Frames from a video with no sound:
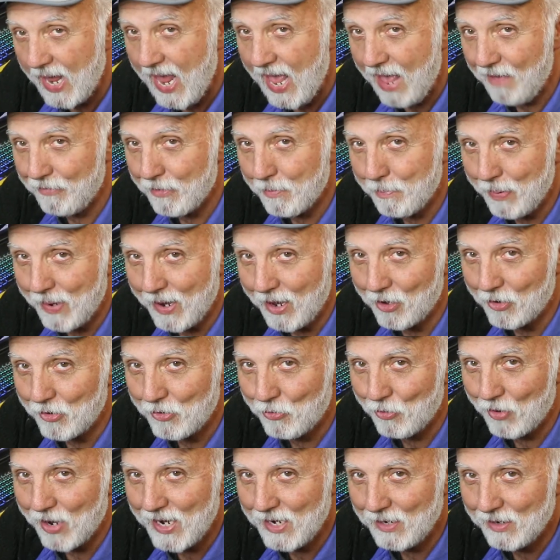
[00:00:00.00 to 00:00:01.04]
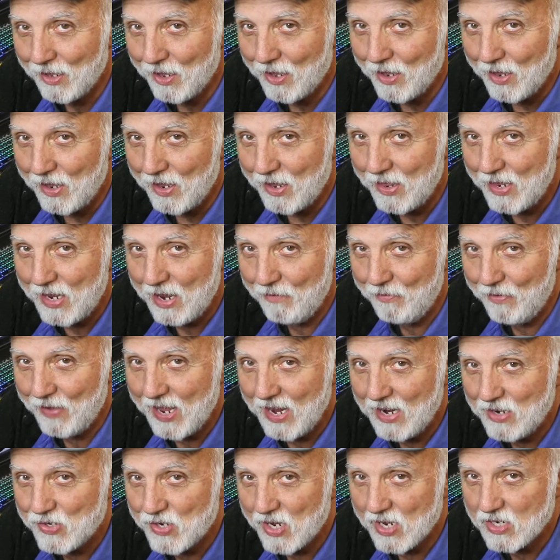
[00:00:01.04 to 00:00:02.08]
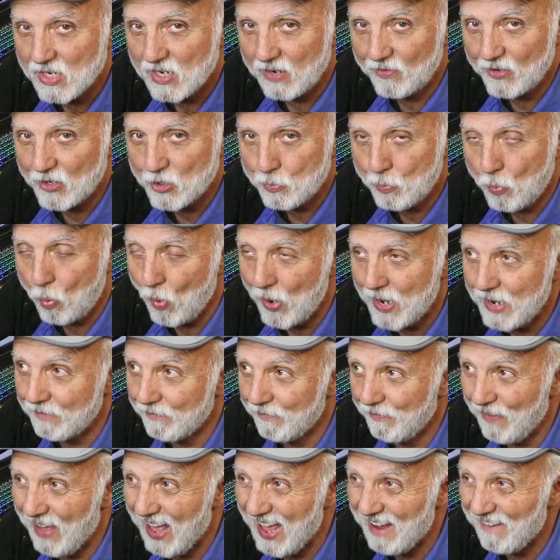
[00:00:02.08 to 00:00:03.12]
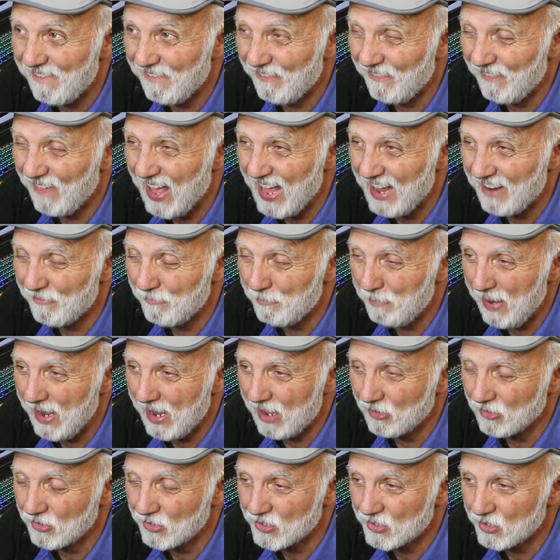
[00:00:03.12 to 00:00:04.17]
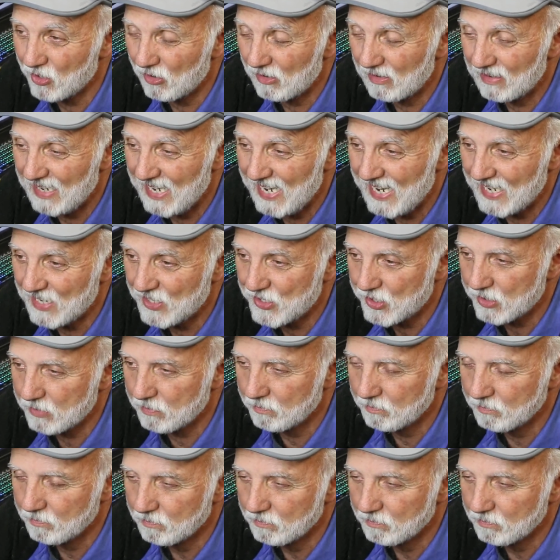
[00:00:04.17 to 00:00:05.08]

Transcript: half a pound, right? The FAA says if it's 0.55 pounds or less,